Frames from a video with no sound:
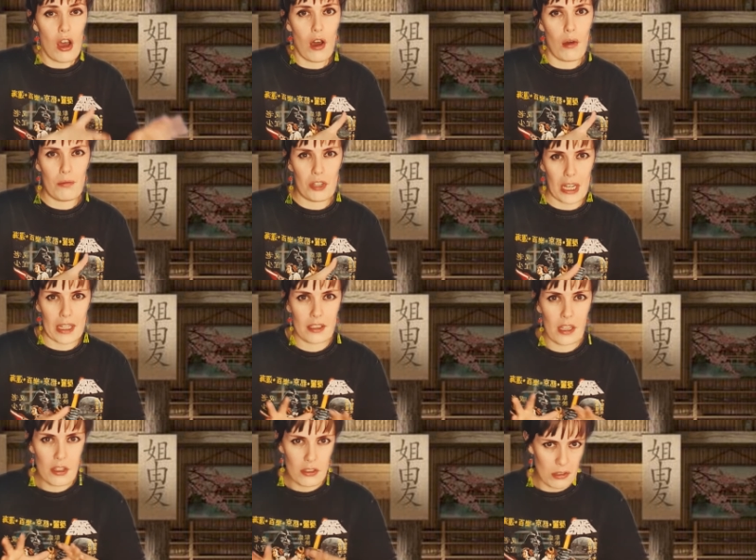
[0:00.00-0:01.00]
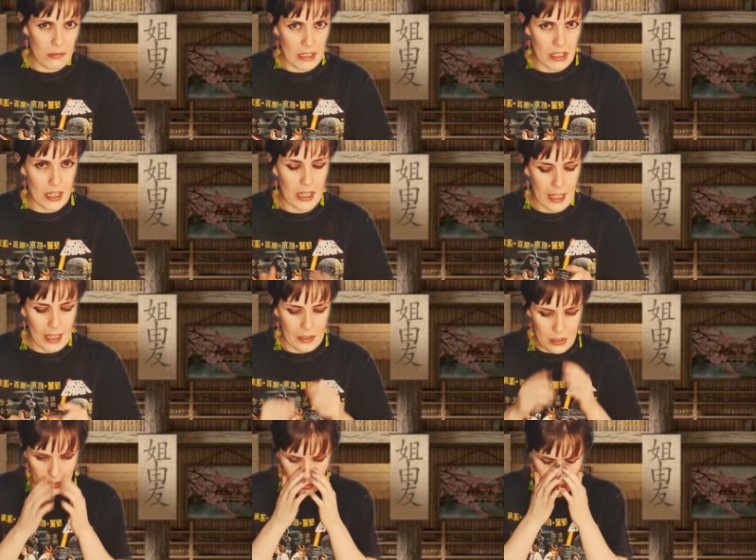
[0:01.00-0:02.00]
objects to measure
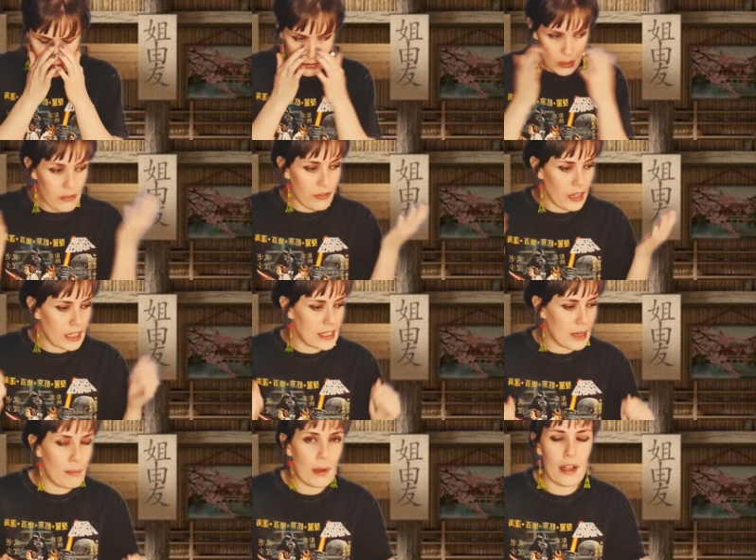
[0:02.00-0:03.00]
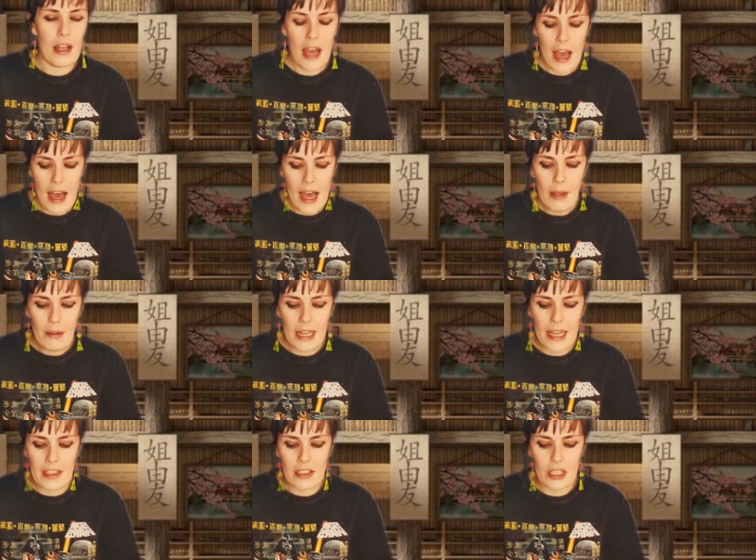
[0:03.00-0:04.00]
against. Okay, so for example, I would
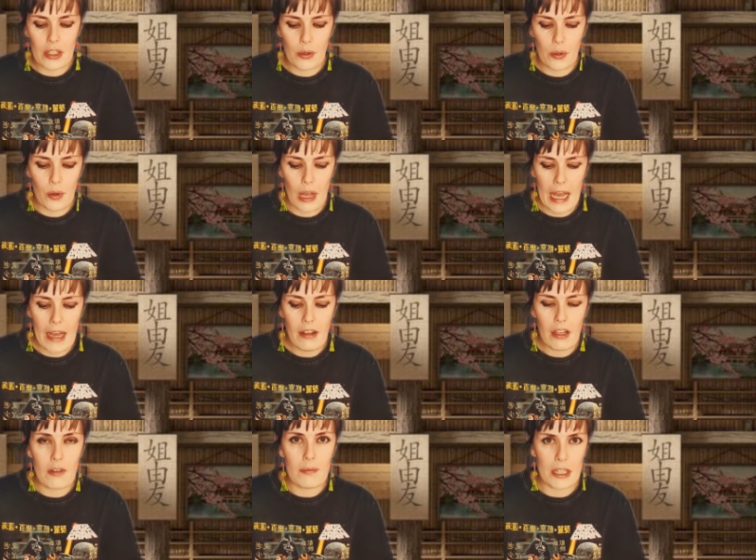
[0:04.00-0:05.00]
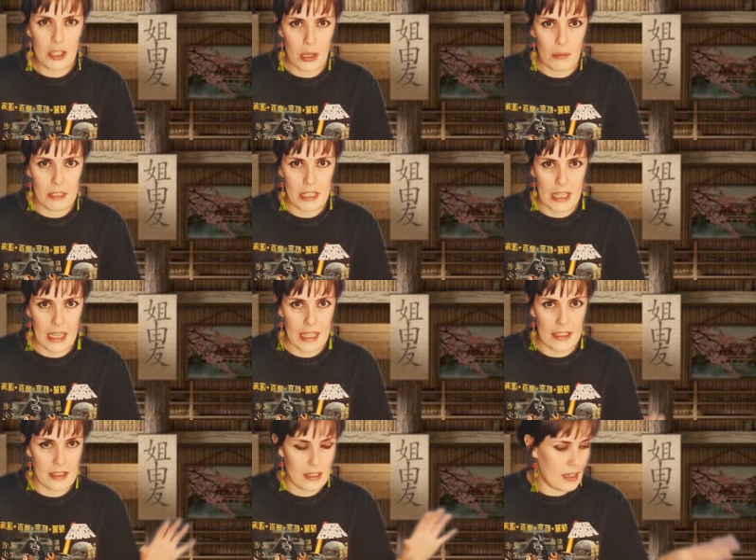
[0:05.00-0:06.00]
like to know how long my chopstick
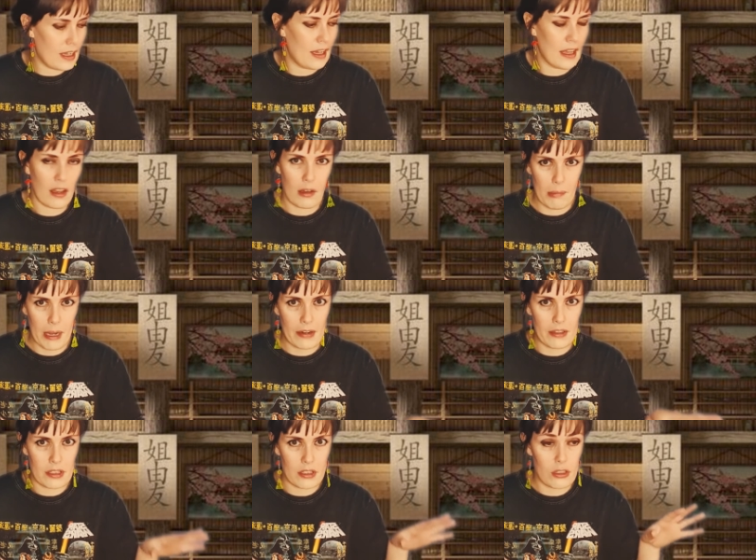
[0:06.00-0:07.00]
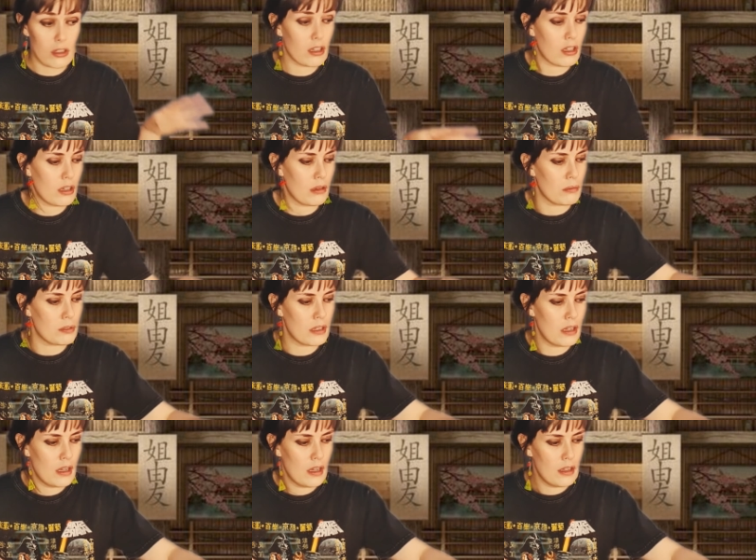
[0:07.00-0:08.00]
is in comparison to cubes.
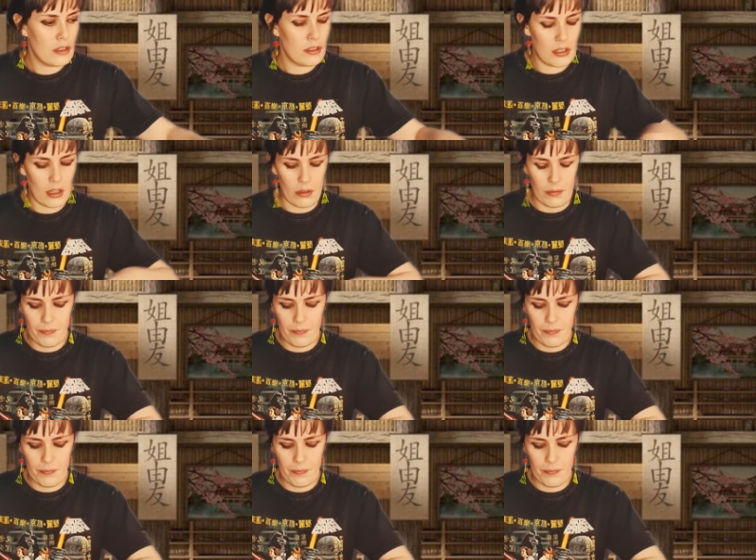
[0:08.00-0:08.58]
So